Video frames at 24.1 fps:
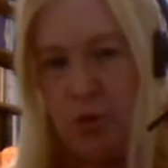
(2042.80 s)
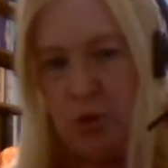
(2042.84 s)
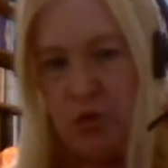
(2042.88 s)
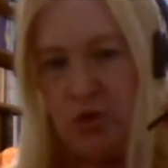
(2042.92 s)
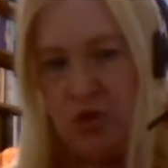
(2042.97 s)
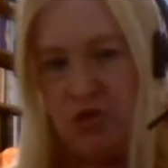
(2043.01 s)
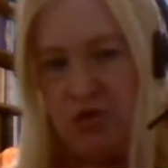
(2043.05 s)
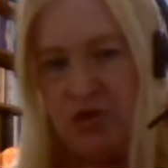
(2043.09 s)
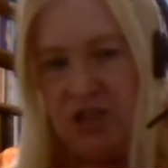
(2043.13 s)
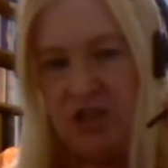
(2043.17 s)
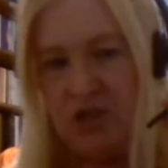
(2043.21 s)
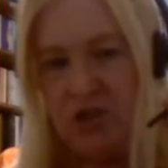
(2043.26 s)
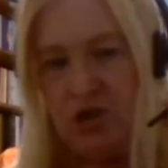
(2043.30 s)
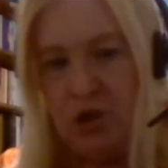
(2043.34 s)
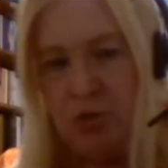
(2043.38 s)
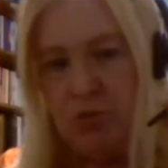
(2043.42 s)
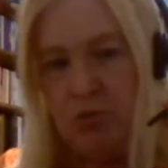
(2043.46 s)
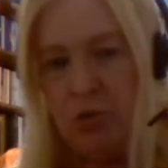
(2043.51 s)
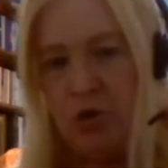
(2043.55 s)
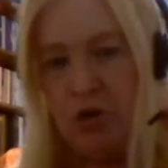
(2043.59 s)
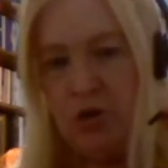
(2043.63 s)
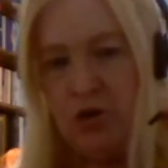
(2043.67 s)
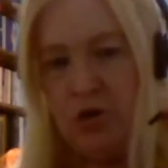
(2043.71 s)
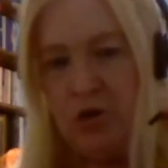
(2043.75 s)
postgraduate
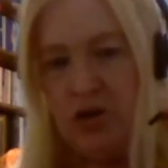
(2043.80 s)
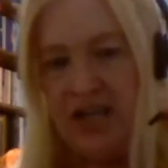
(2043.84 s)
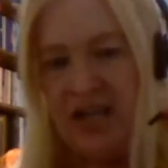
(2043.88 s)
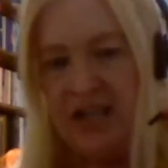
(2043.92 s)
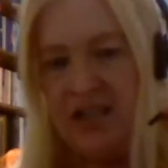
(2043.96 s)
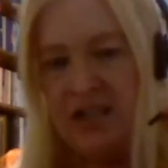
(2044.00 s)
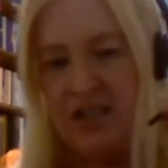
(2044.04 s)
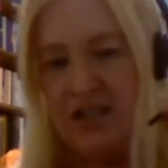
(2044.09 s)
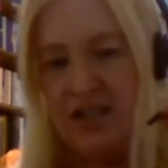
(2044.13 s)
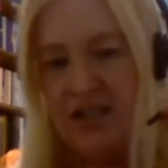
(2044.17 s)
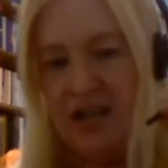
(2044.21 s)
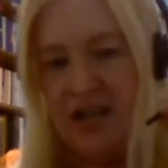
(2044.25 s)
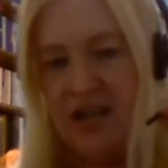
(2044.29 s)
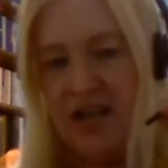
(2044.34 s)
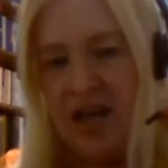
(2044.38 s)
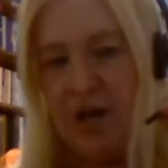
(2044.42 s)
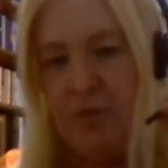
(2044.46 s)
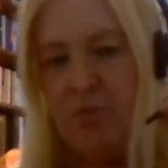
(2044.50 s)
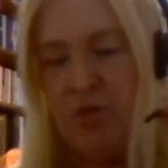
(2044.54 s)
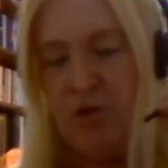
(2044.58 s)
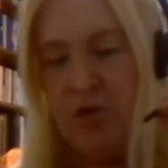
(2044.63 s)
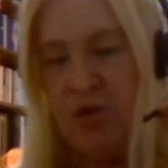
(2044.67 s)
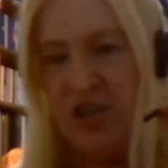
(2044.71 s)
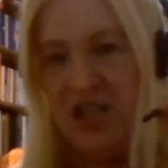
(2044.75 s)
module at
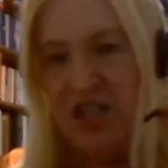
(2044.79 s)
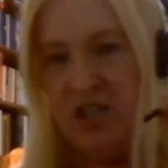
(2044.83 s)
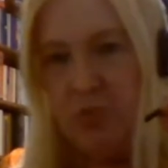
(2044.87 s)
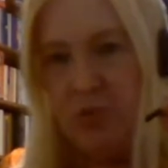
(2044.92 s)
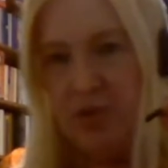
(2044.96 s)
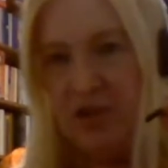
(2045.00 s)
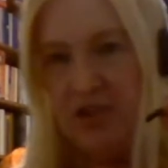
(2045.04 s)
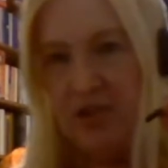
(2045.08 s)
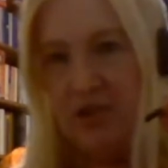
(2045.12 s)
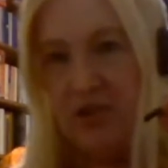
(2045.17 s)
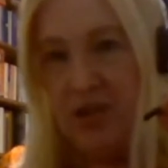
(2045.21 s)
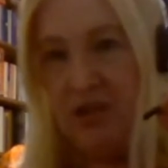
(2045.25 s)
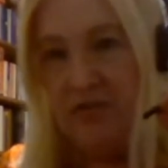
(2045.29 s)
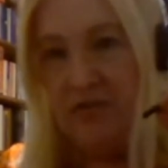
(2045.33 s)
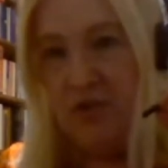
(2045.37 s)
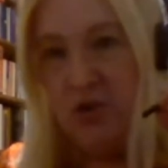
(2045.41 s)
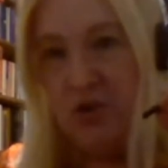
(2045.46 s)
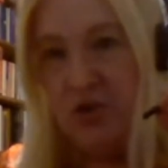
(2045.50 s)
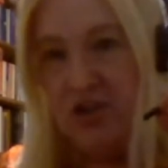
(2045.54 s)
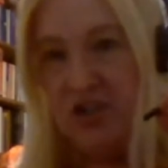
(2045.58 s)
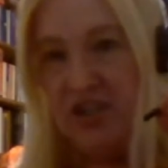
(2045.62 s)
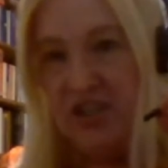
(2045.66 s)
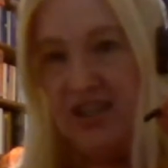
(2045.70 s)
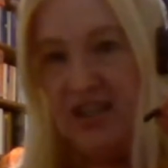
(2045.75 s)
Aberystwyth
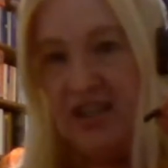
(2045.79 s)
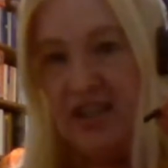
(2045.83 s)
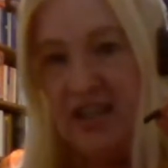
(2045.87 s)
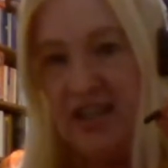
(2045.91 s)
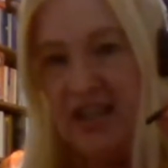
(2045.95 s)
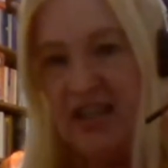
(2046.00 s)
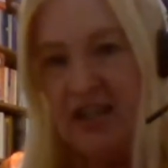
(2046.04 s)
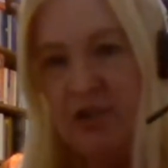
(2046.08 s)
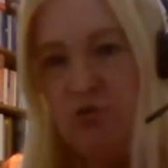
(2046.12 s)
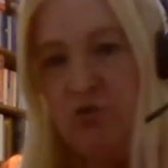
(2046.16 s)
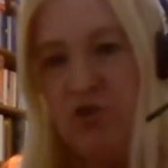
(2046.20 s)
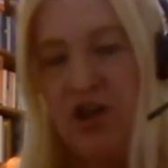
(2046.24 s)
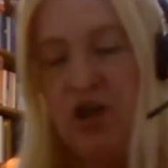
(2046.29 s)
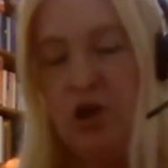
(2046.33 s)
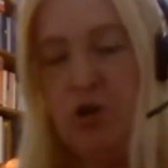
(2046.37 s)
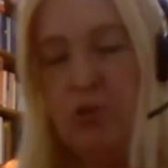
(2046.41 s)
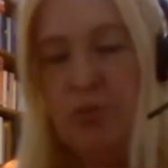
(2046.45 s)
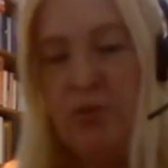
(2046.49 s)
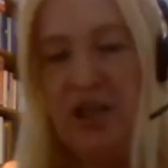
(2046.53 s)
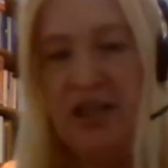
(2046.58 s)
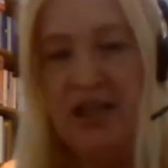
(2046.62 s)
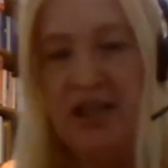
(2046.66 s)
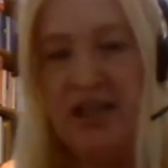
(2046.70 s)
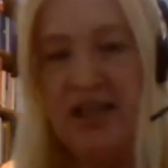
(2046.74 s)
University, and I can
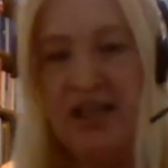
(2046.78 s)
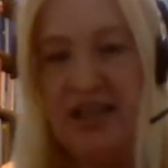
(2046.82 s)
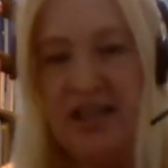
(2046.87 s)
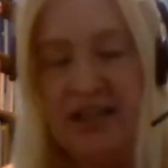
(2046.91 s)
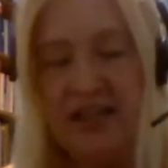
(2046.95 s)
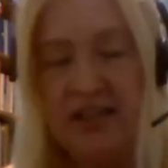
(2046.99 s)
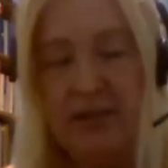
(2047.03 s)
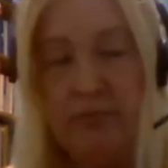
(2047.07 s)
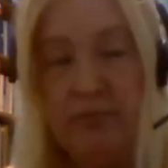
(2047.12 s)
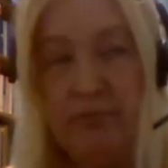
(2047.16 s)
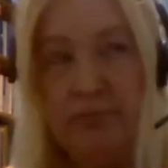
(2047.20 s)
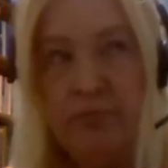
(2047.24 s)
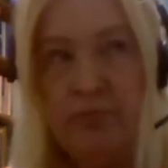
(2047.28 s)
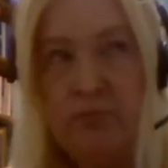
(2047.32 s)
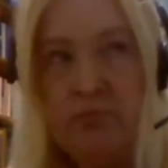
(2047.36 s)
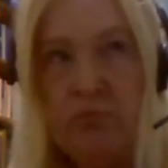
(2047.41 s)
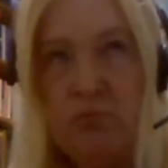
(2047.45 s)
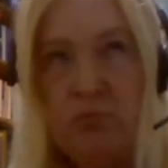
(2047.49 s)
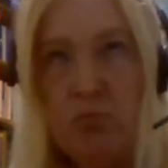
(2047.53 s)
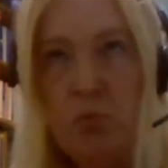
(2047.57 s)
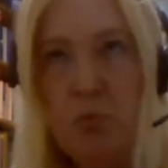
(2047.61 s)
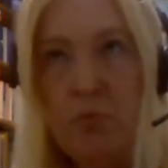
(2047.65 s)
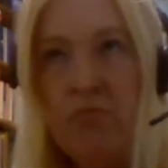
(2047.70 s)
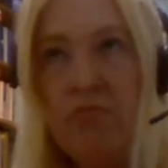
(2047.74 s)
recommend that.
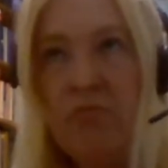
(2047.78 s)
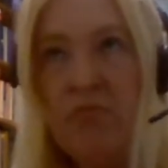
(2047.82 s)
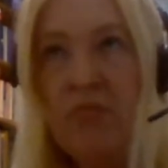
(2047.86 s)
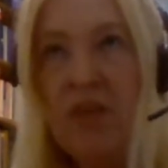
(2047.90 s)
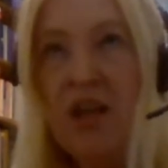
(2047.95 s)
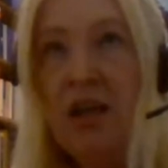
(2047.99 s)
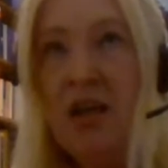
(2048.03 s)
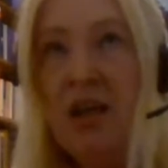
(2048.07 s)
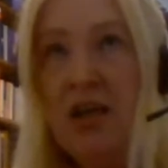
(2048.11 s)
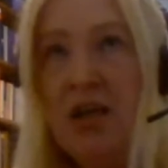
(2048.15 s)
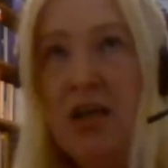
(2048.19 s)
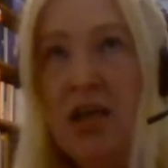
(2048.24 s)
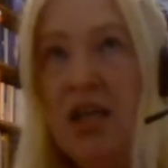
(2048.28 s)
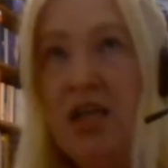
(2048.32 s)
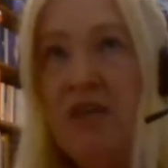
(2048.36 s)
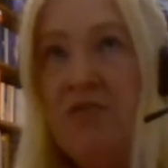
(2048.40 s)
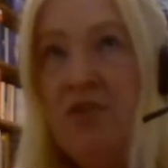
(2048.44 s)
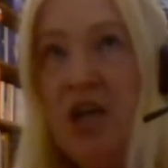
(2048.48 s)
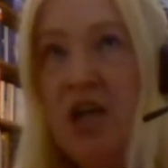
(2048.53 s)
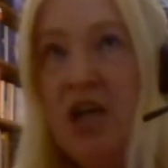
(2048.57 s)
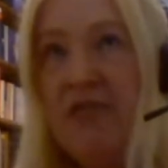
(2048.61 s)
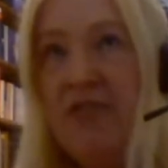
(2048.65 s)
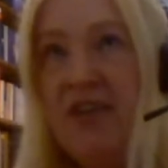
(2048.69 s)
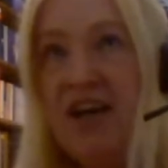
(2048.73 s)

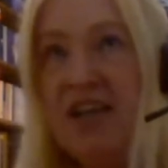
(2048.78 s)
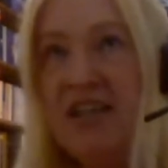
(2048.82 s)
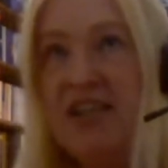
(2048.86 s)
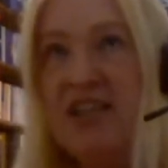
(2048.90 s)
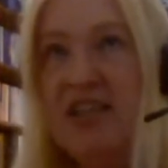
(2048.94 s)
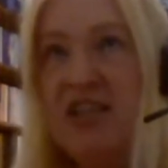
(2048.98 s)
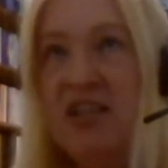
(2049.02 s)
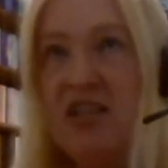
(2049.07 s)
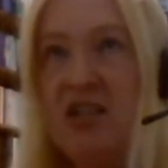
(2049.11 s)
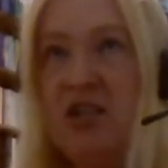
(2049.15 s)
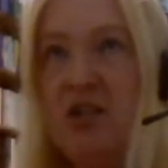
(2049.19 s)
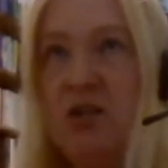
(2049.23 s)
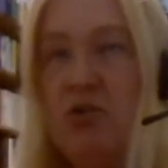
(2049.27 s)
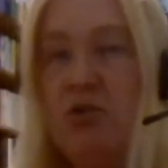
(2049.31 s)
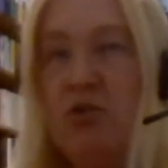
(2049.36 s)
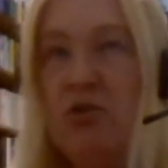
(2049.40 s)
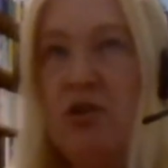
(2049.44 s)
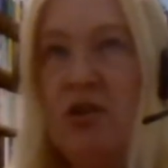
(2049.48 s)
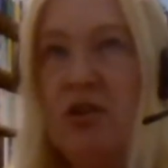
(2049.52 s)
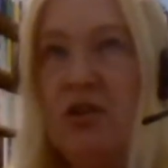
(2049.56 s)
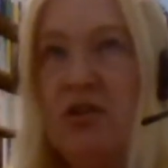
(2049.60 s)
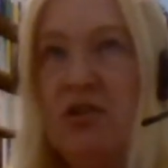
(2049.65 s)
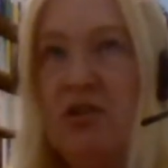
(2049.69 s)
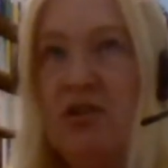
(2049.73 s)
If you have access to
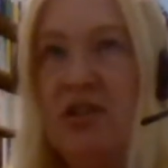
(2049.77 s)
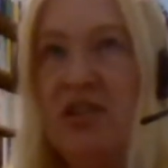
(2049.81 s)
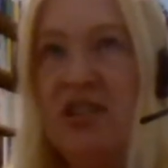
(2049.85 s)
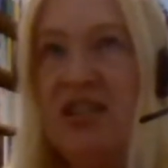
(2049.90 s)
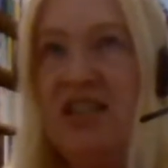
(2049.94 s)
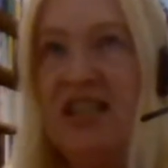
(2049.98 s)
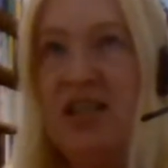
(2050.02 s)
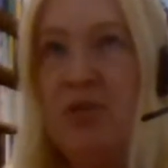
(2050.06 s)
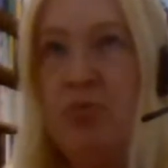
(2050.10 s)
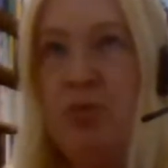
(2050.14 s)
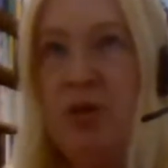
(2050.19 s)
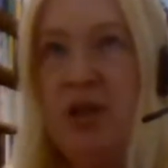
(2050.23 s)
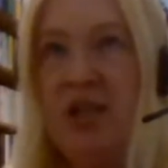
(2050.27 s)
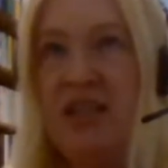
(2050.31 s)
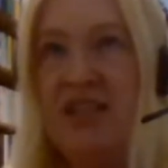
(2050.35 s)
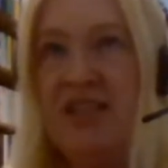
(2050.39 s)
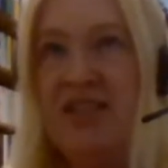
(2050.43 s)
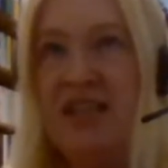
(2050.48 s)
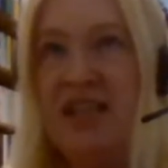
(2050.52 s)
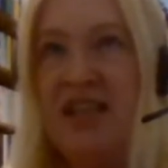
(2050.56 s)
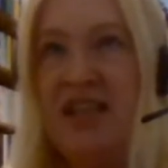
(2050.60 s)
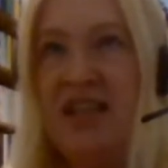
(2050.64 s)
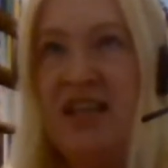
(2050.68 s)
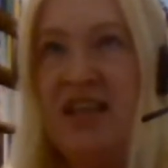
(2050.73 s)
uh, D P
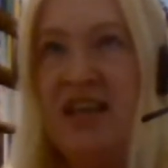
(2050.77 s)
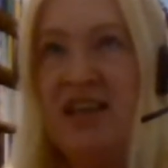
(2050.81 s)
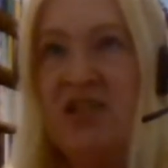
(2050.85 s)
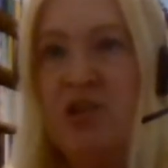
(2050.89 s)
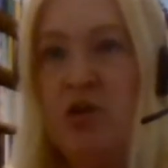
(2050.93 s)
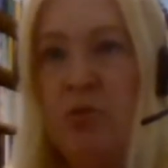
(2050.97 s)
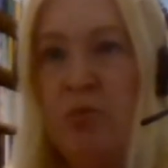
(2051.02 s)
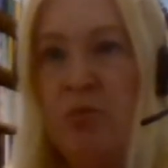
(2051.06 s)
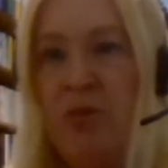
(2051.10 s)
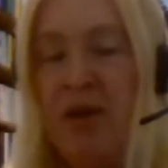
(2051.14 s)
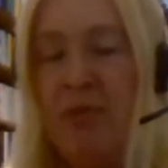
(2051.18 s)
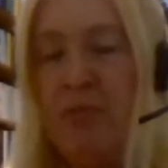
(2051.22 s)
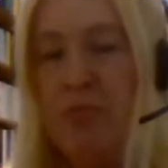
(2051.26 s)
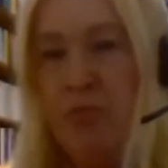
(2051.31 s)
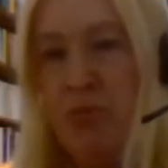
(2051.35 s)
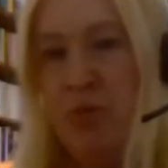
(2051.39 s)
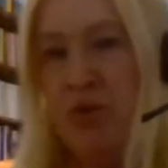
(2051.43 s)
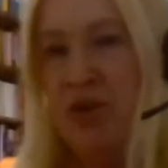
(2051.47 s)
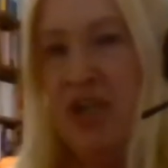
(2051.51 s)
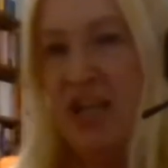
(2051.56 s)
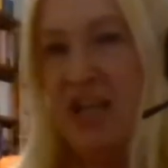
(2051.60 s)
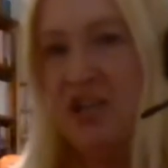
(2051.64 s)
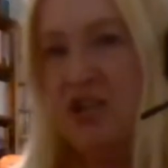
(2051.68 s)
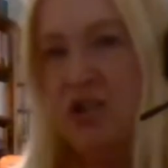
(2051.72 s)
C as a
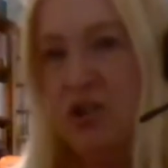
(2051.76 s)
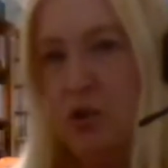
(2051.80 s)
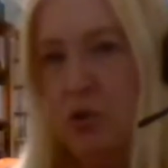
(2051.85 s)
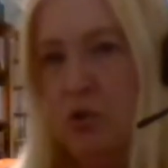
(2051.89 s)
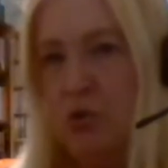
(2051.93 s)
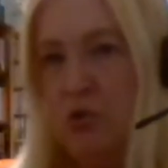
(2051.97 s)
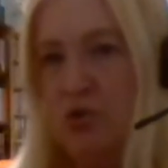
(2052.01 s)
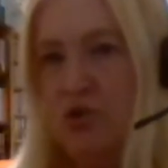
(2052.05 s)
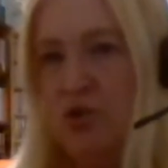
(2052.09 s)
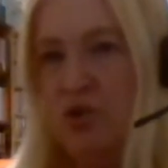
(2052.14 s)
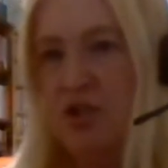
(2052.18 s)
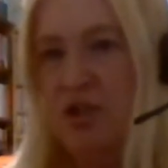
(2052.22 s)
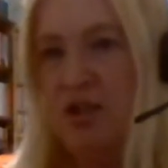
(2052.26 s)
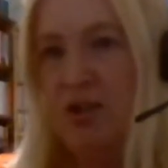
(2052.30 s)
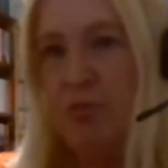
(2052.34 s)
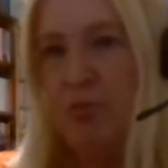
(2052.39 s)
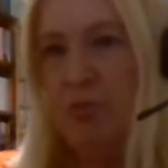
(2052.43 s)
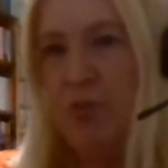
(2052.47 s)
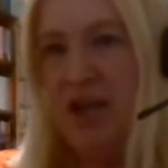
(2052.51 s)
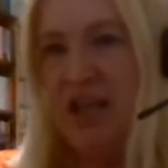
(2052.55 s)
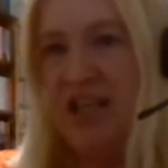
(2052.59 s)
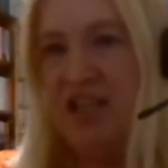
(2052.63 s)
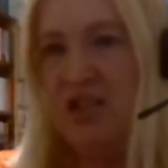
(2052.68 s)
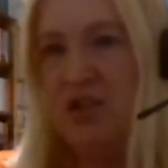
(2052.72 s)
member, that's a good uh,
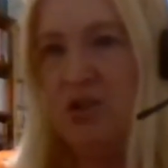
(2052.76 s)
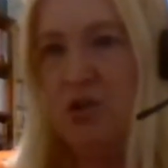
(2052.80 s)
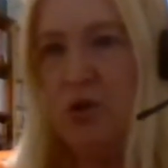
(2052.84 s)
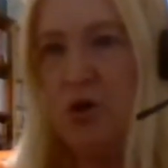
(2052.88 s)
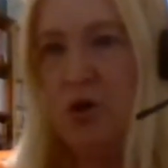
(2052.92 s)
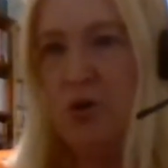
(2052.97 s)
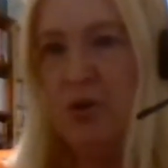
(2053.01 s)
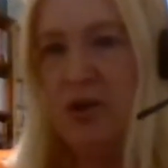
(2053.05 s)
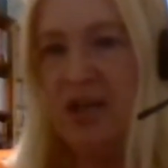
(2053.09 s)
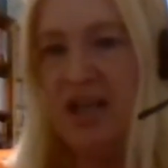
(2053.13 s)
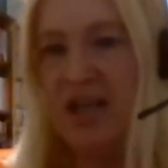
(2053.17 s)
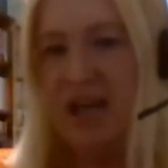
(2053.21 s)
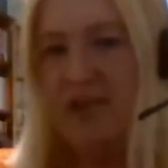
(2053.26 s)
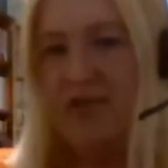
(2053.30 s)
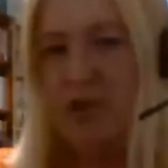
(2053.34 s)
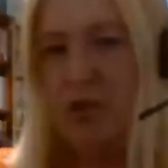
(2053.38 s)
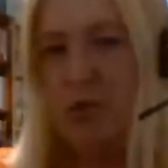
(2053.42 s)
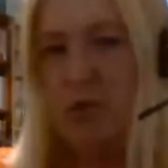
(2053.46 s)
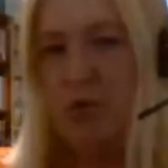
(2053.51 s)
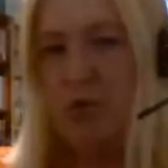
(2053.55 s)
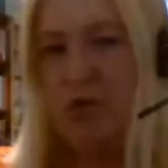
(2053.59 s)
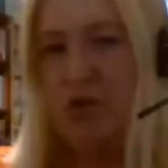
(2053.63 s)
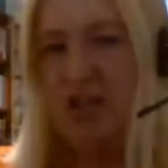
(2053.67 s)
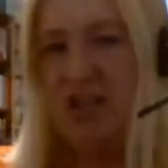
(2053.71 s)
place to go and have a
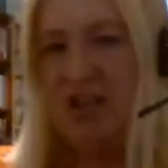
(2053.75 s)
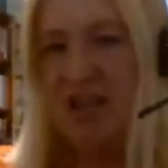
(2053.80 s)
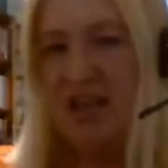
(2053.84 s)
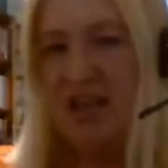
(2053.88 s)
look